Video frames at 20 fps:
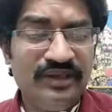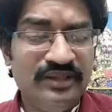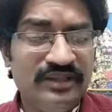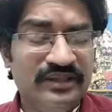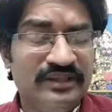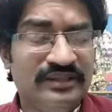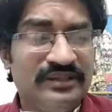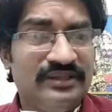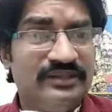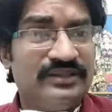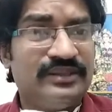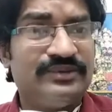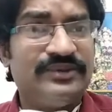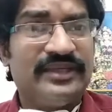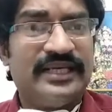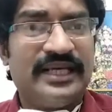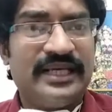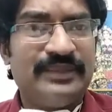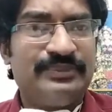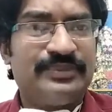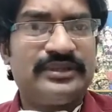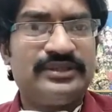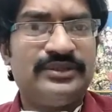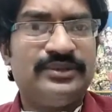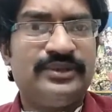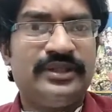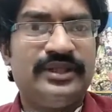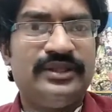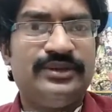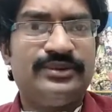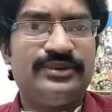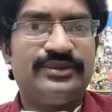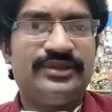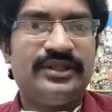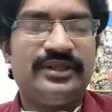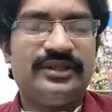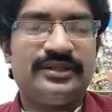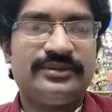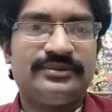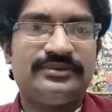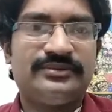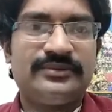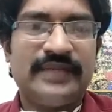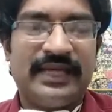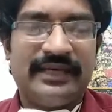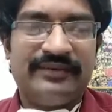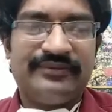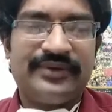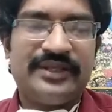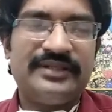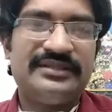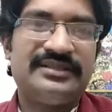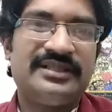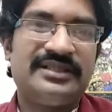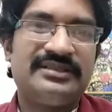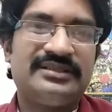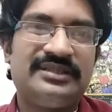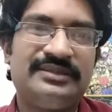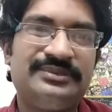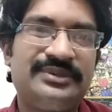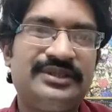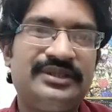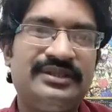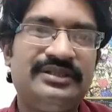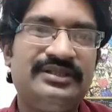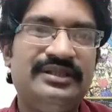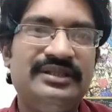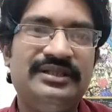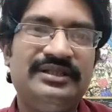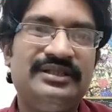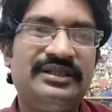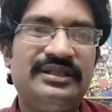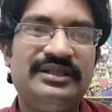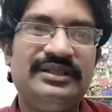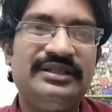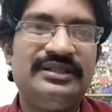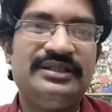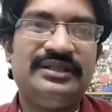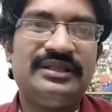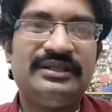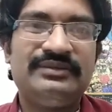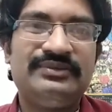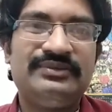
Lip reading: Now diapers, you can use it. Average consumption in the initial few